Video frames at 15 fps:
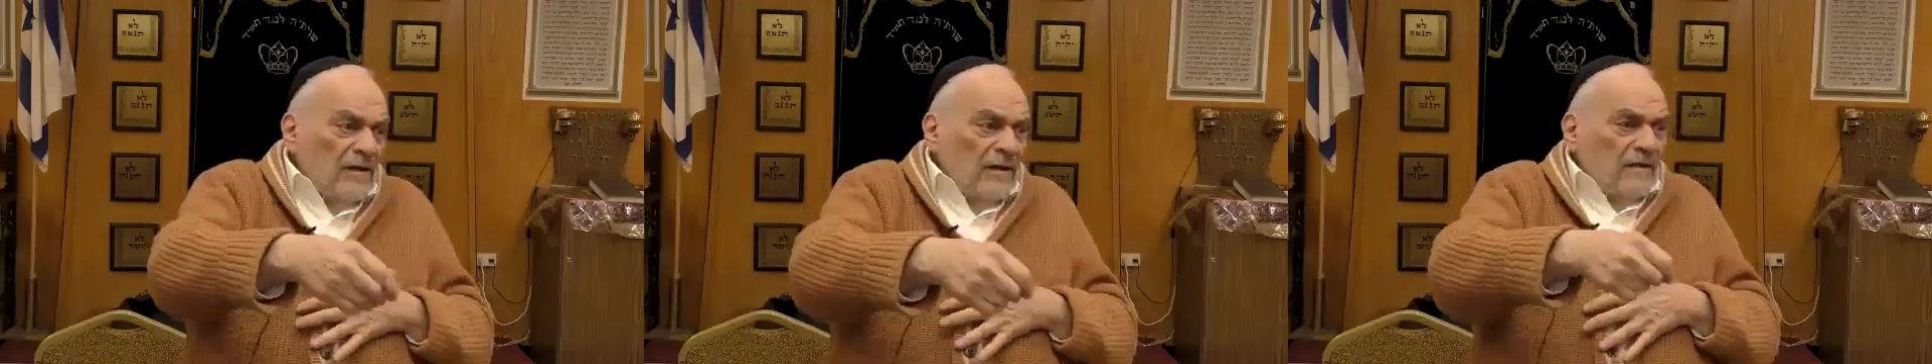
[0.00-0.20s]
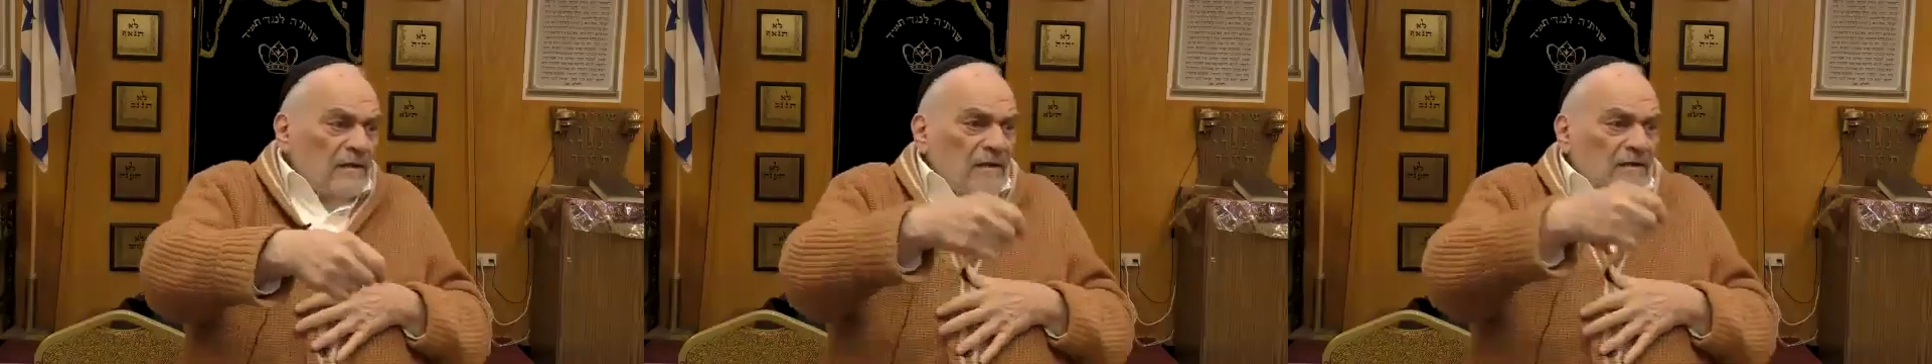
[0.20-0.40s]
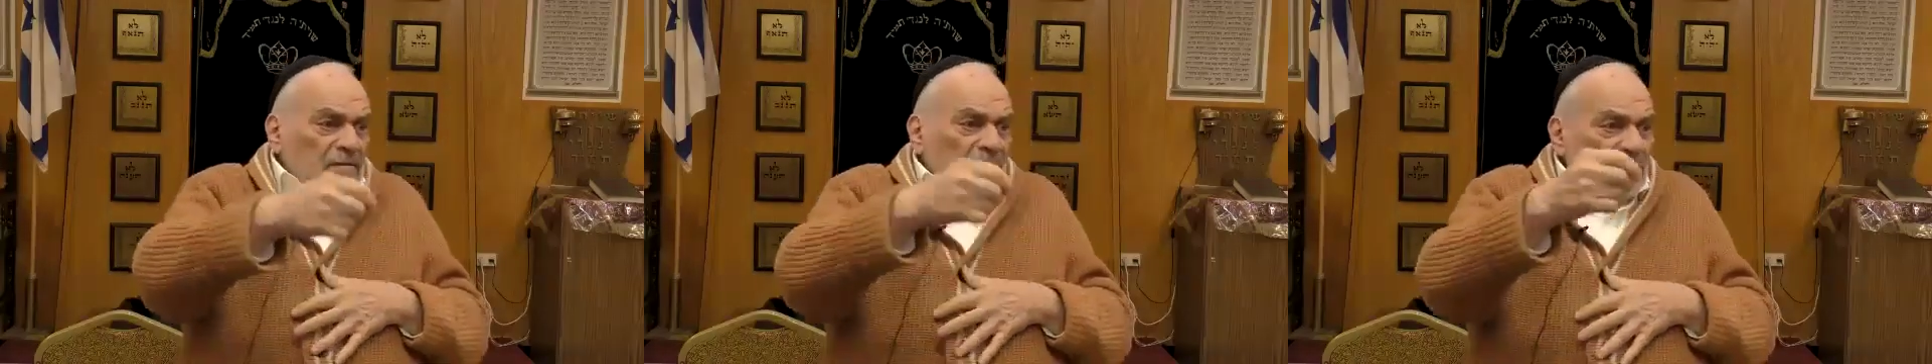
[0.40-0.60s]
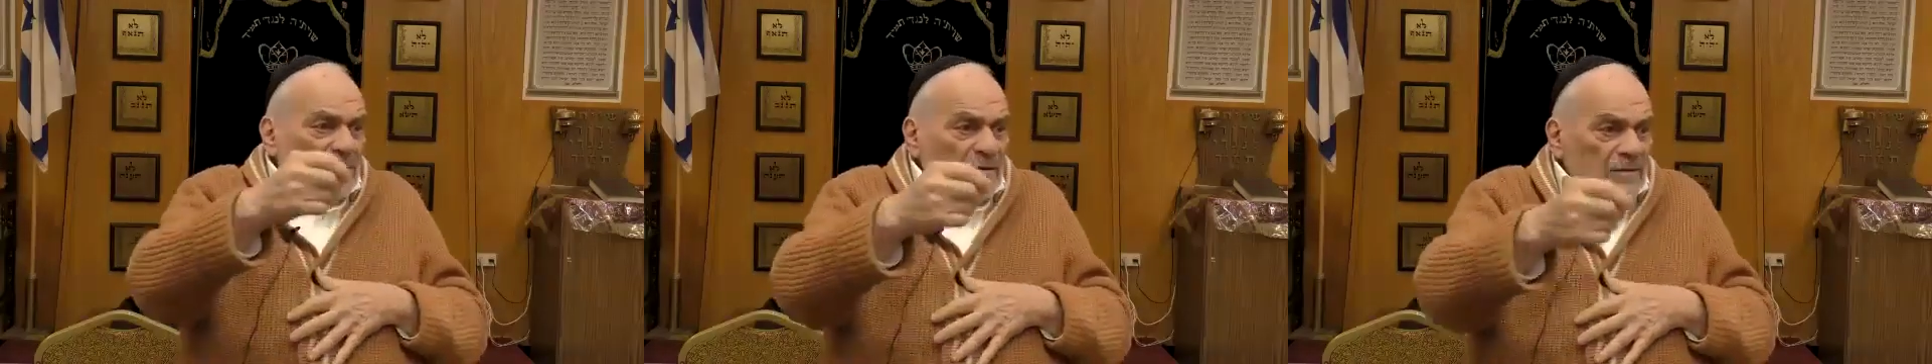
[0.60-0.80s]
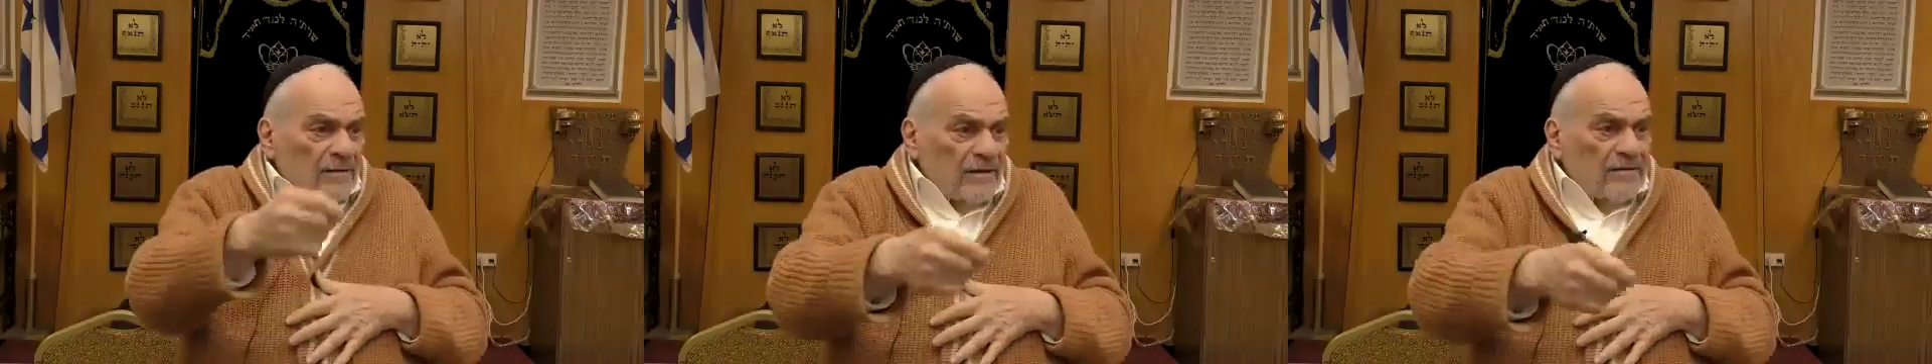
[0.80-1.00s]
that the
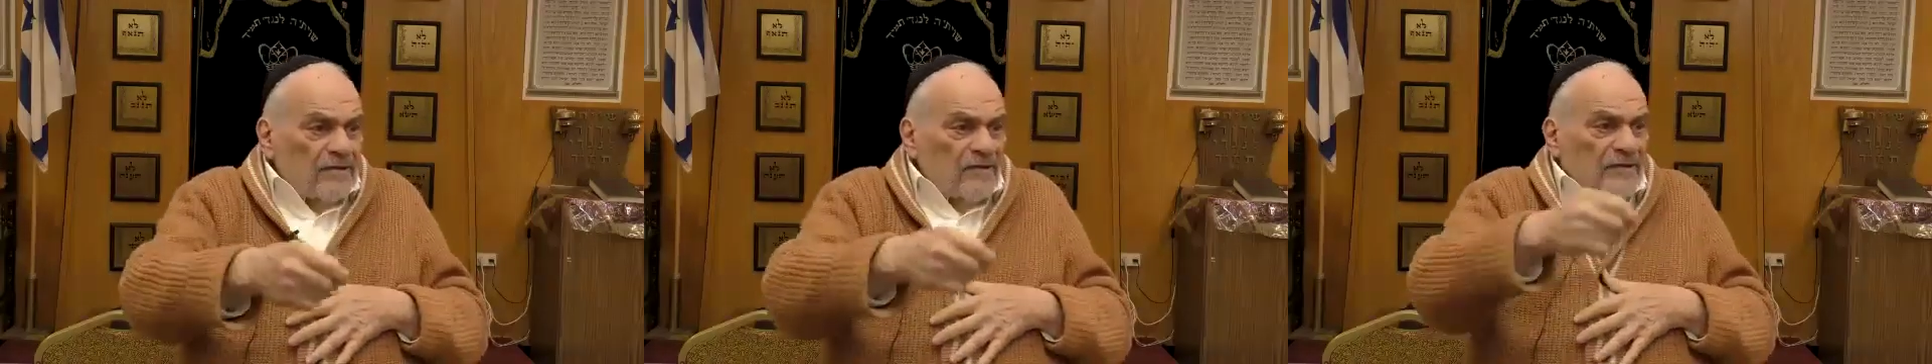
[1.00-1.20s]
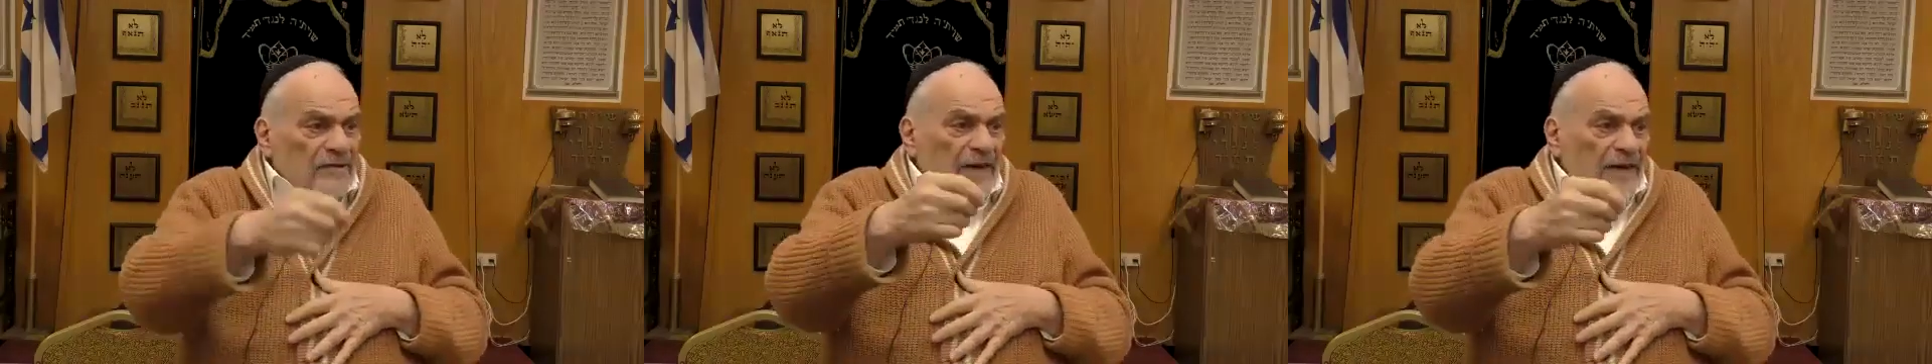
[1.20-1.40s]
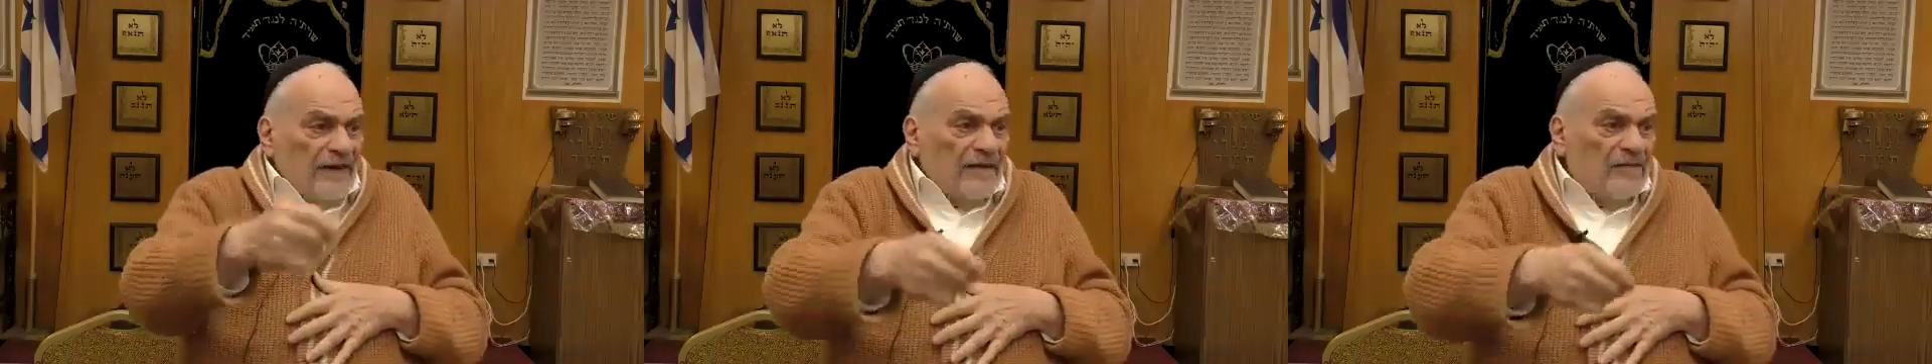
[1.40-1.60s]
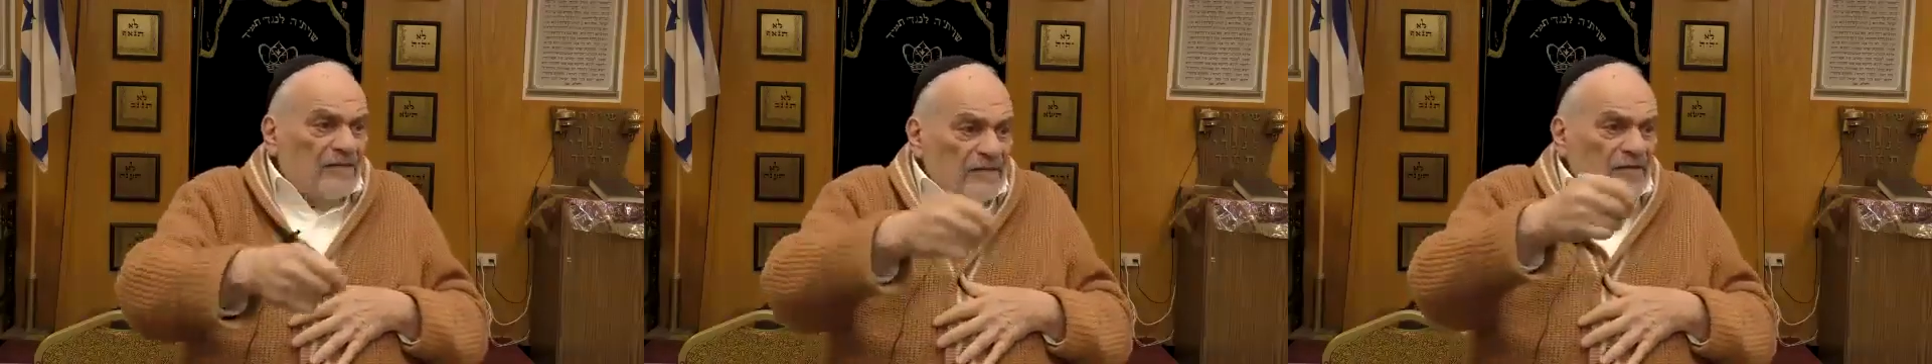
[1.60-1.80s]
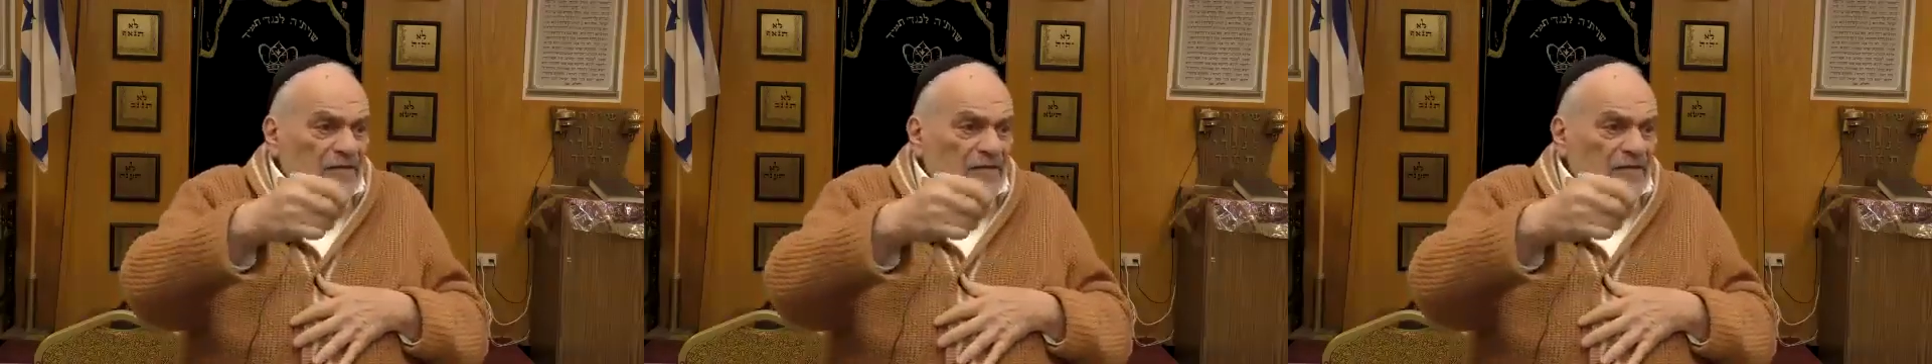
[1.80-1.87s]
Lord sends